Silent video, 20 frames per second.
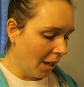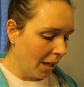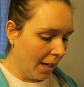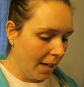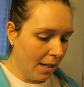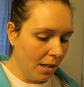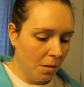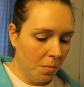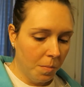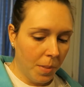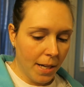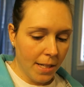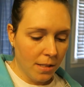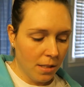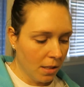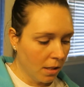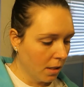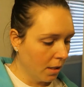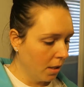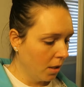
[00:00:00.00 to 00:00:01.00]
And
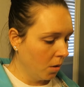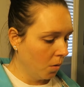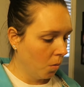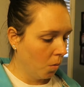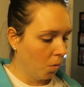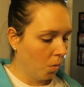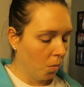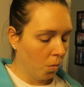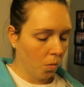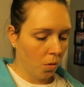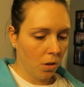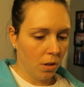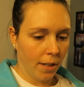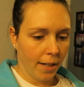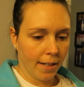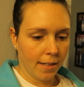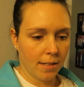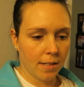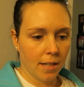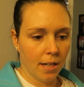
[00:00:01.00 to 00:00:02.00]
basically,
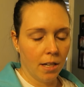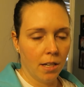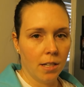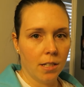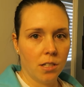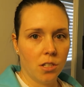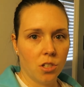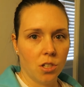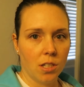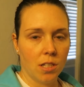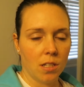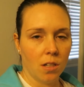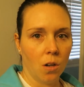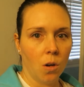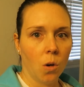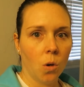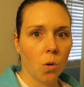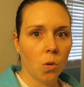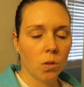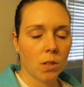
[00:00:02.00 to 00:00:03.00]
like I said, it's a
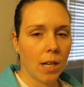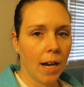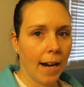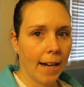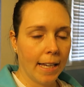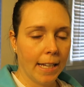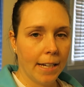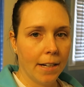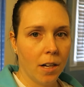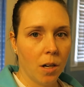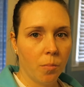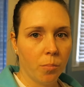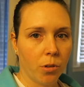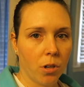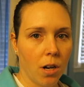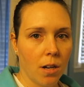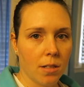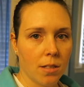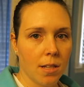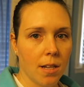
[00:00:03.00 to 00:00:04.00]
whole tidying up
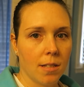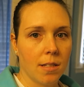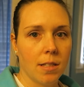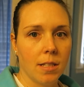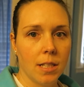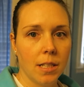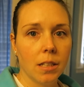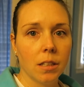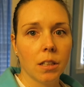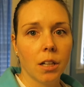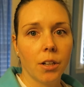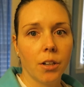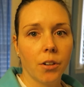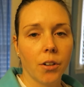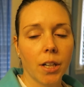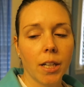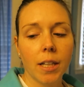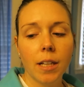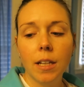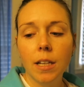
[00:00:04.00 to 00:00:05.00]
process and
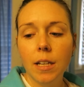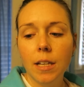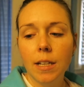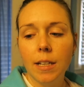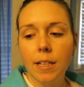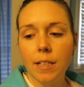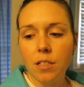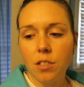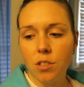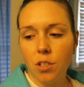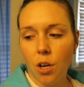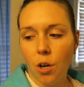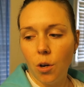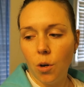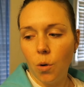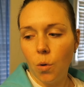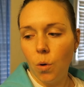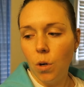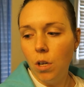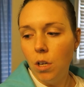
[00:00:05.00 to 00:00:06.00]
decluttering. And
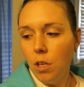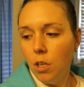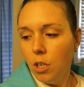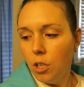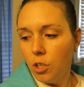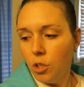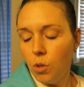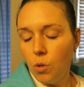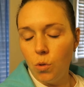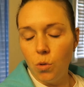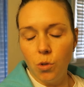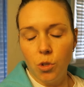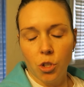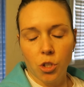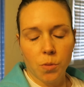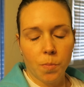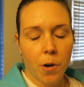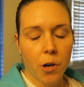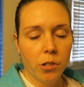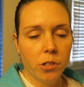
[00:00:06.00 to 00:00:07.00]
so you're
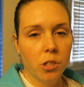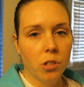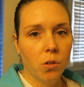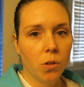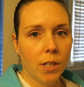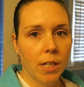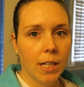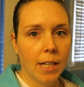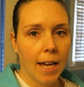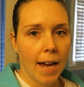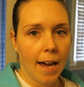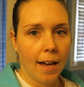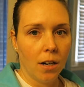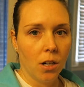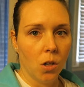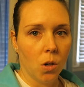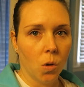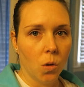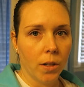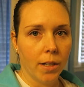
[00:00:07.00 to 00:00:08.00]
supposed to do it in
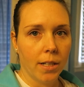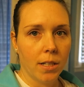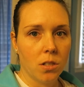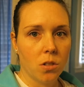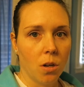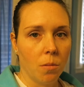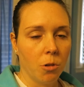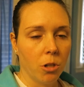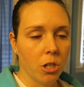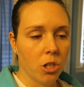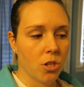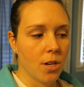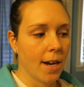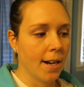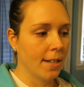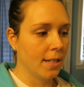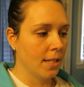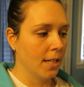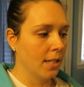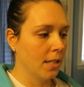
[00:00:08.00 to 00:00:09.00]
categories. So I'm going to
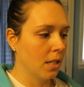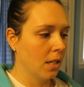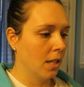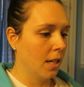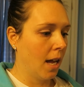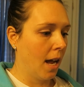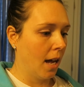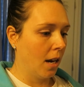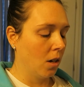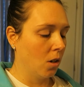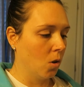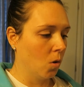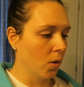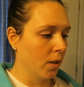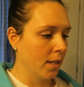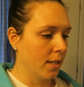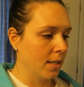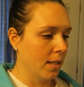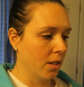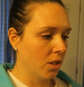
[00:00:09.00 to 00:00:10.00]
try to stick to the
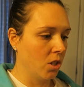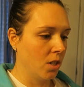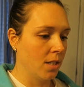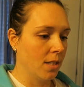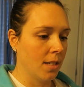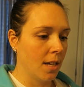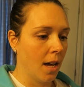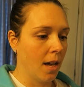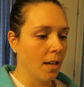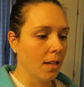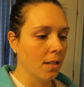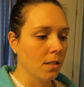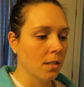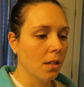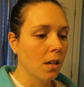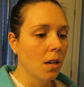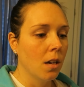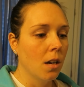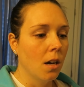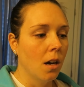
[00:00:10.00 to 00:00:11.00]
categories that she says.
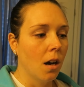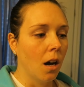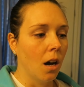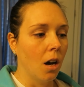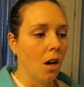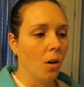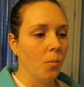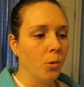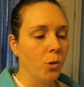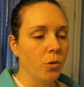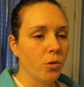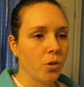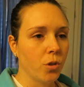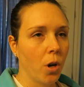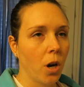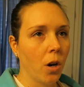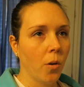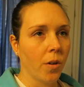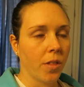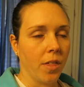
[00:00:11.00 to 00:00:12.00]
You
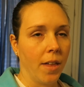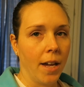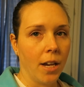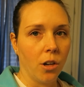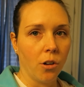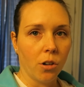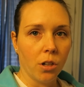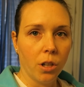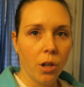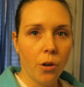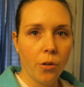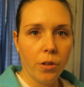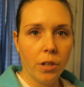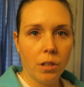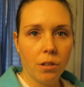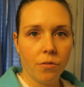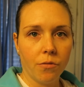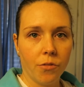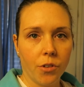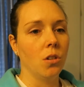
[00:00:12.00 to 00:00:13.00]
start with like your
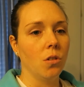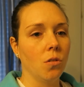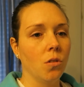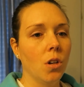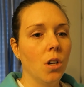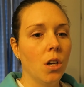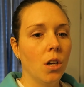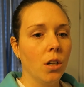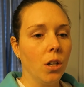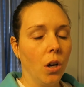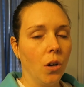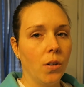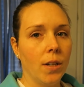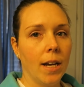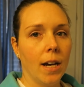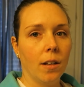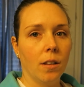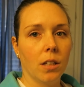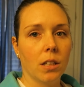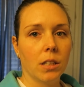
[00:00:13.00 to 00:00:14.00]
clothing, and you go
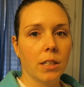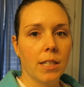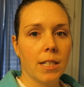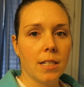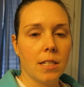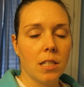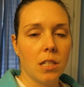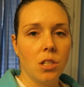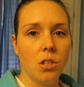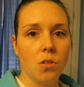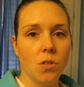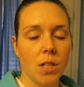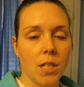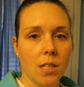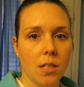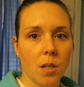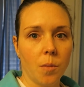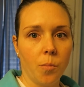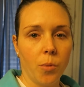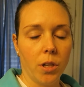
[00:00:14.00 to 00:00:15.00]
down the list and you
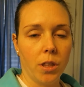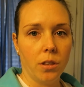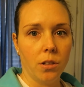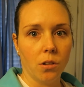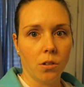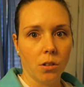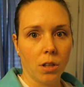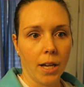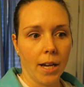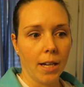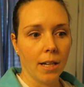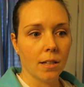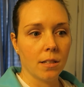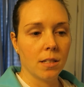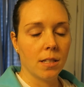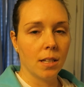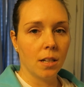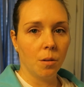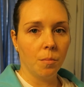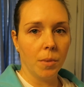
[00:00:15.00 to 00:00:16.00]
end up with your like
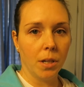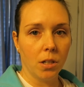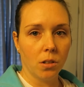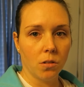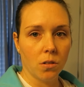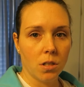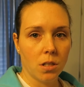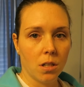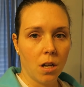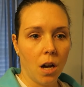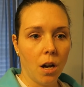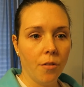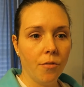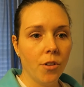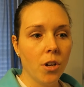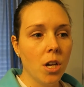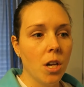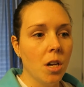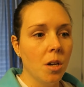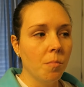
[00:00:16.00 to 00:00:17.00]
sentimental
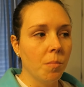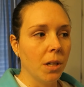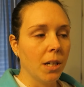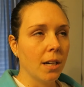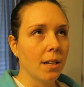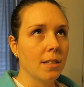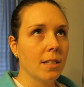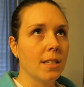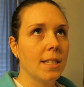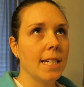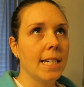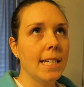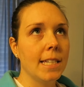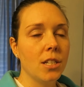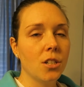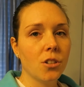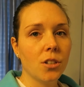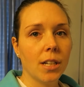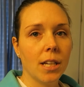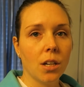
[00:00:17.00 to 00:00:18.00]
stuff, because it's
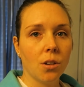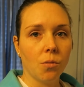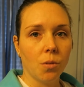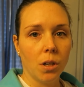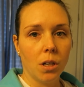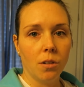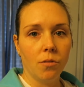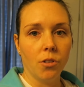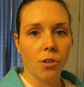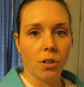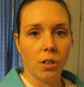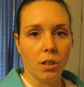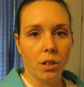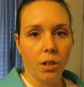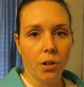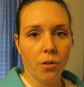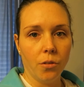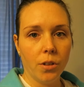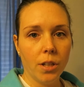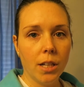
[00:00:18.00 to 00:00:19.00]
easier to get rid of your
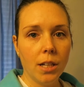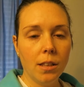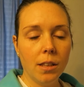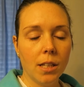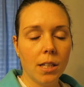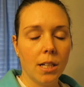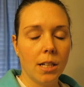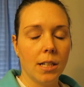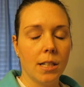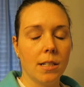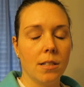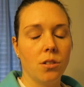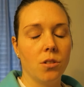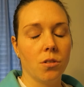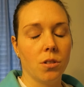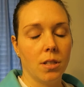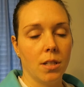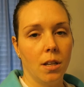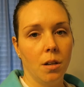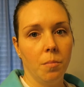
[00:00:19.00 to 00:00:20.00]
clothing than it is
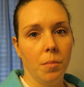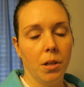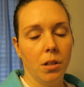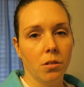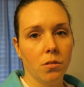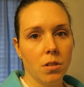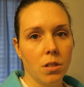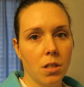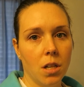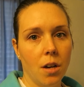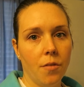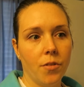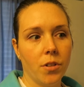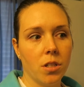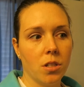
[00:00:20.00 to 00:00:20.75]
your sentimental stuff.